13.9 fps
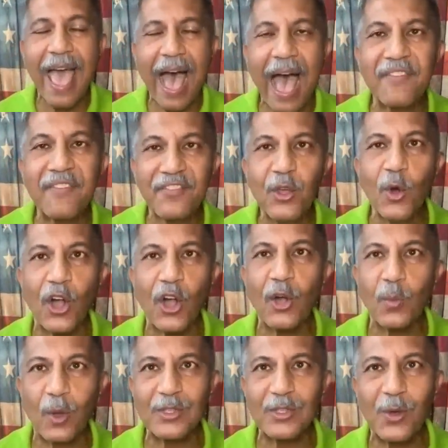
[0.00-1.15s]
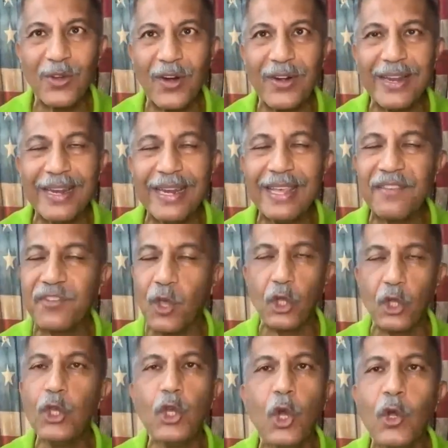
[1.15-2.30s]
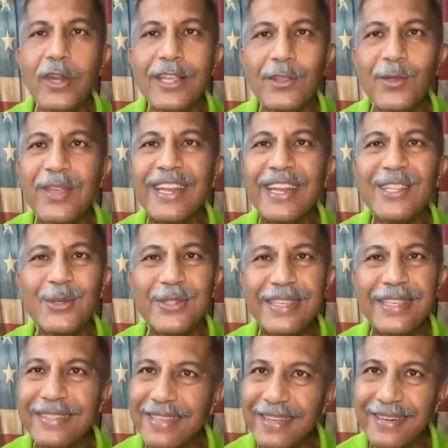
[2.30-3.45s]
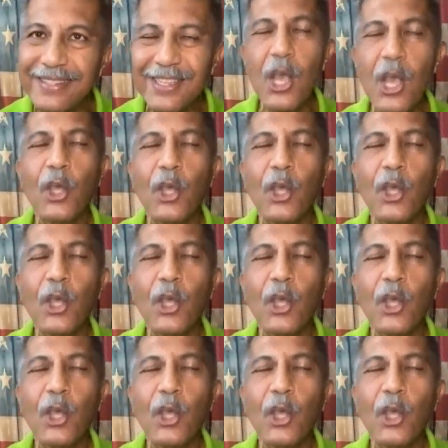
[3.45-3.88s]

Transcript: Have you heard what's going on in Live Good? You don't need to get into details.